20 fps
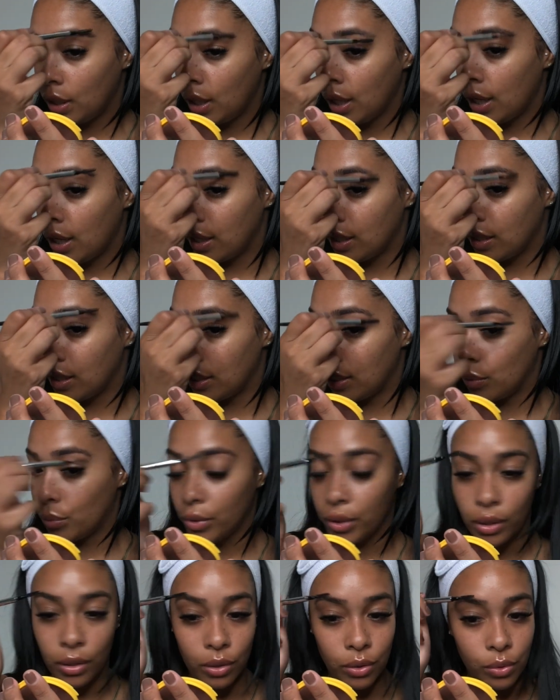and then we're
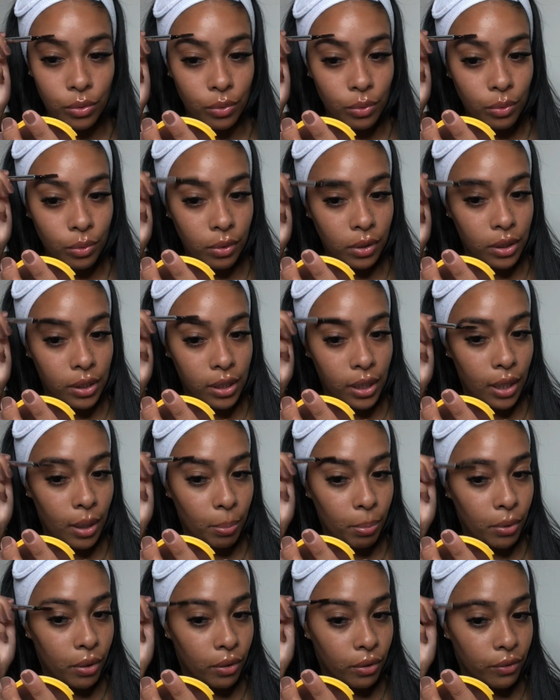gonna do the top
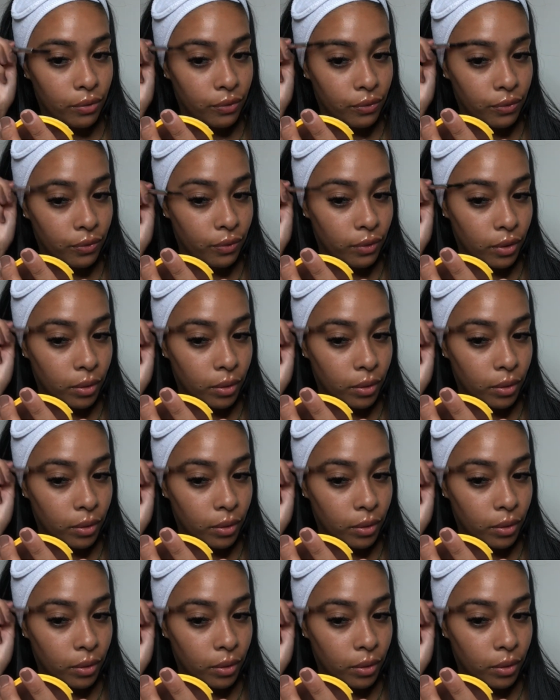of the